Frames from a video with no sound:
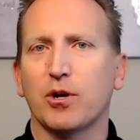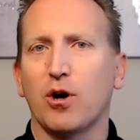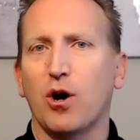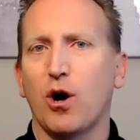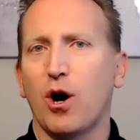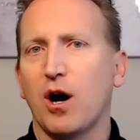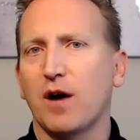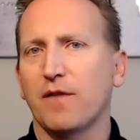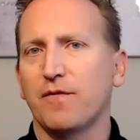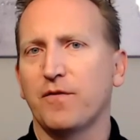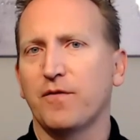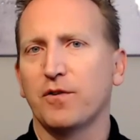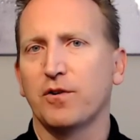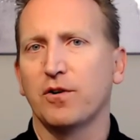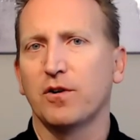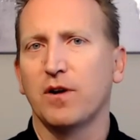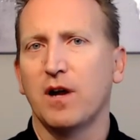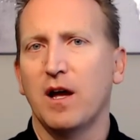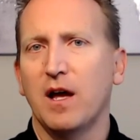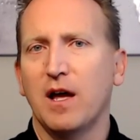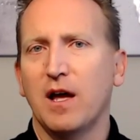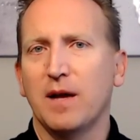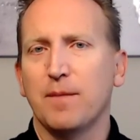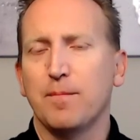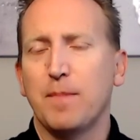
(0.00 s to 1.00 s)

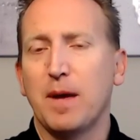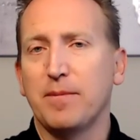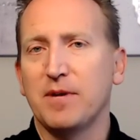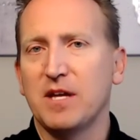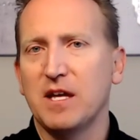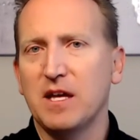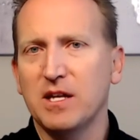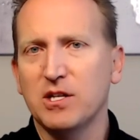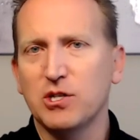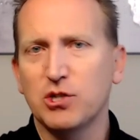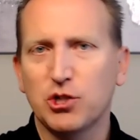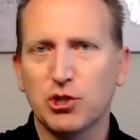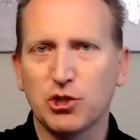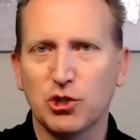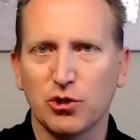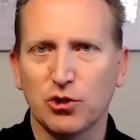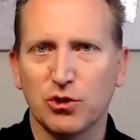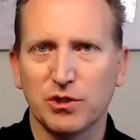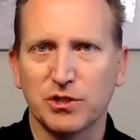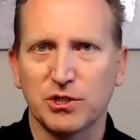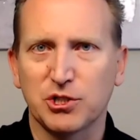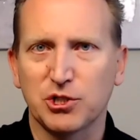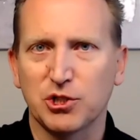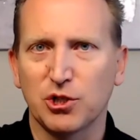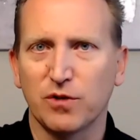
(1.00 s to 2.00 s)
offer maybe
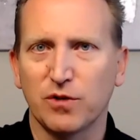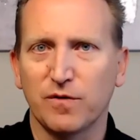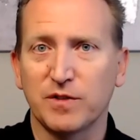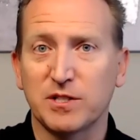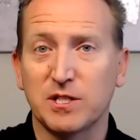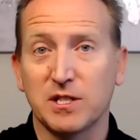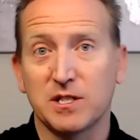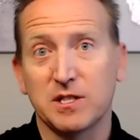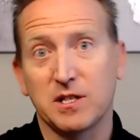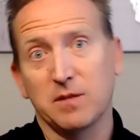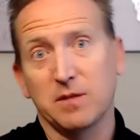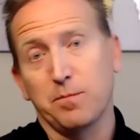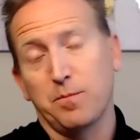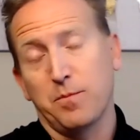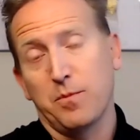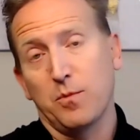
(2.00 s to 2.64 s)
insurance services,